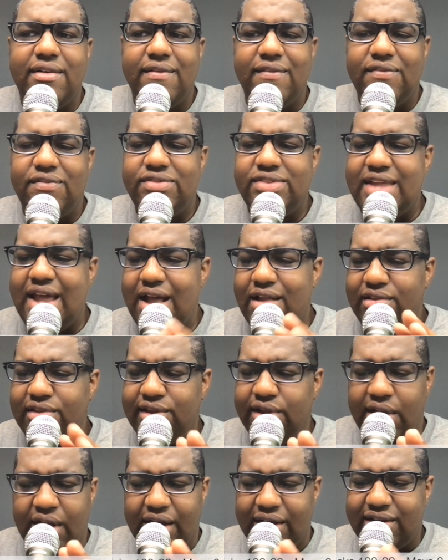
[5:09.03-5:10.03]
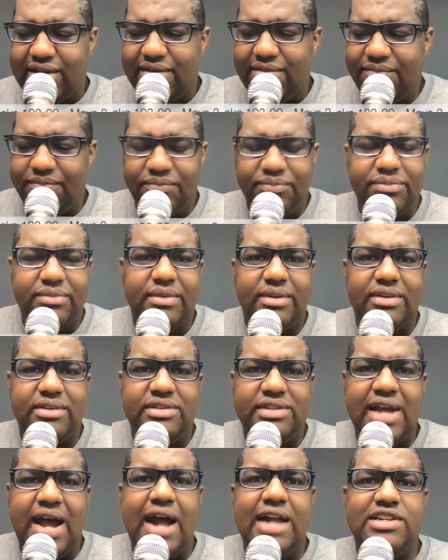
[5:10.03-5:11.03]
Now, look,
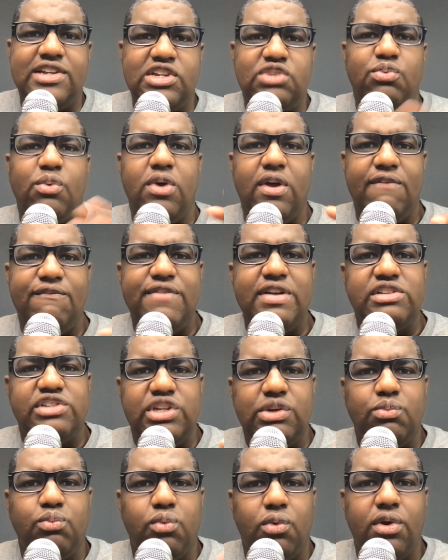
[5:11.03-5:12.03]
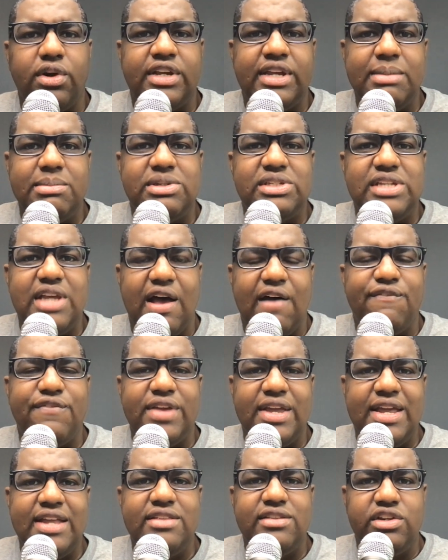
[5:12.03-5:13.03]
Doncic will eventually work himself
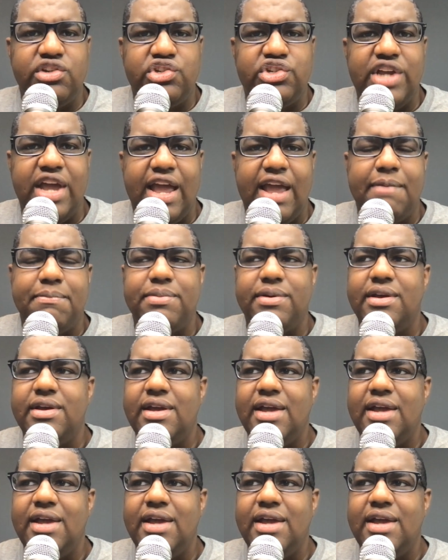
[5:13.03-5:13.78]
into shape.